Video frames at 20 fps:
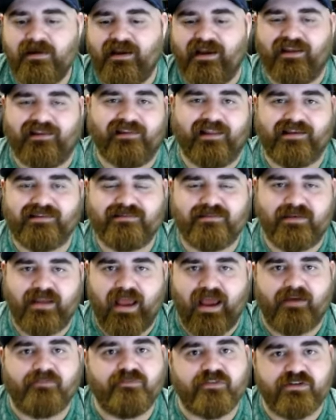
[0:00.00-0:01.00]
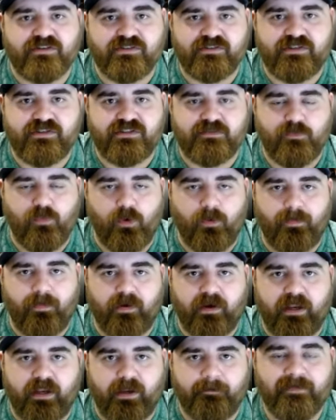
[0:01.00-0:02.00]
and less than half an assist more per
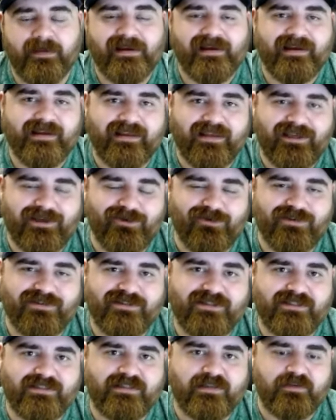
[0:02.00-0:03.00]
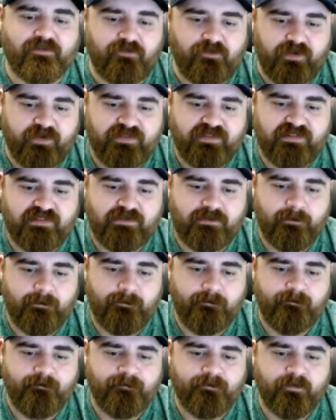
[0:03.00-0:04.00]
game. Here's the difference
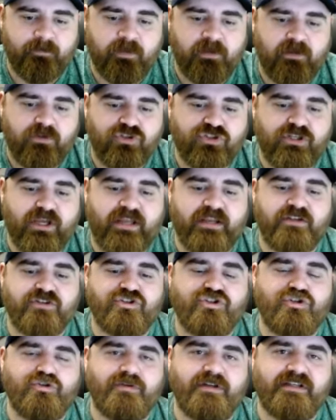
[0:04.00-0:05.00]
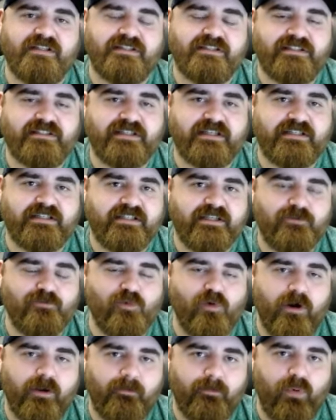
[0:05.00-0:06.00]
Chet is shooting
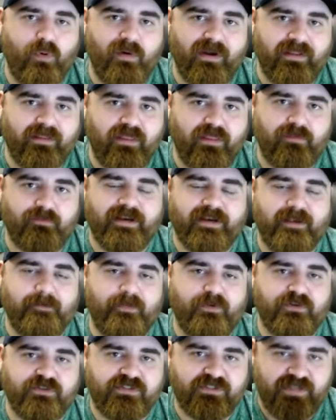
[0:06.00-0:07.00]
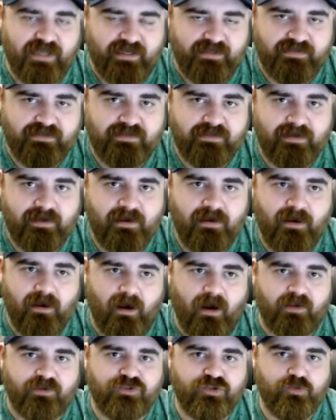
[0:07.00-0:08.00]
61.3%
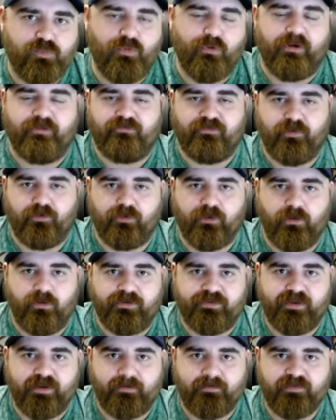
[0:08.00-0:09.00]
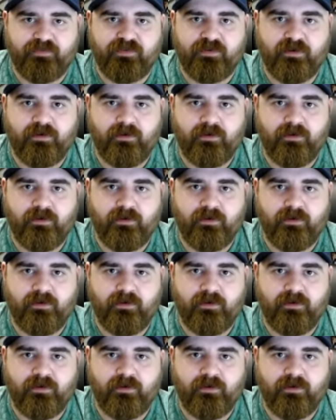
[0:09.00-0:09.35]
on two point field goal attempts.